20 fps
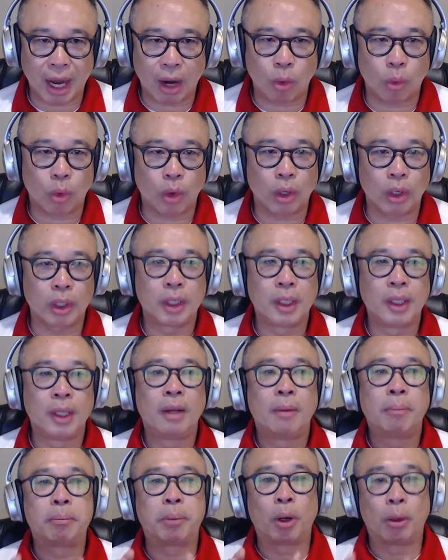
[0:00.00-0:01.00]
hour
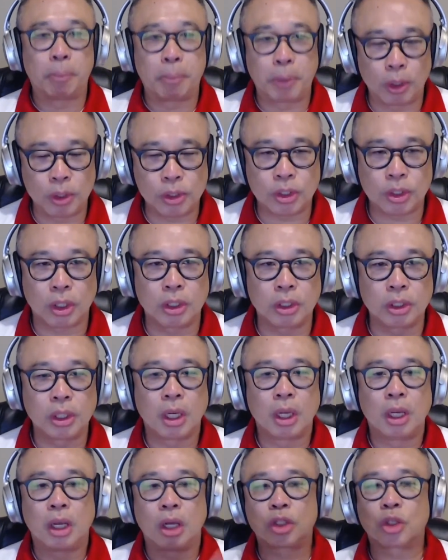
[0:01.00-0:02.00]
per
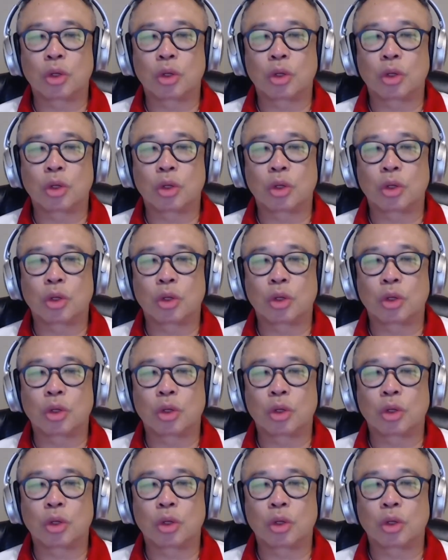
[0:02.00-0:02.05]
person.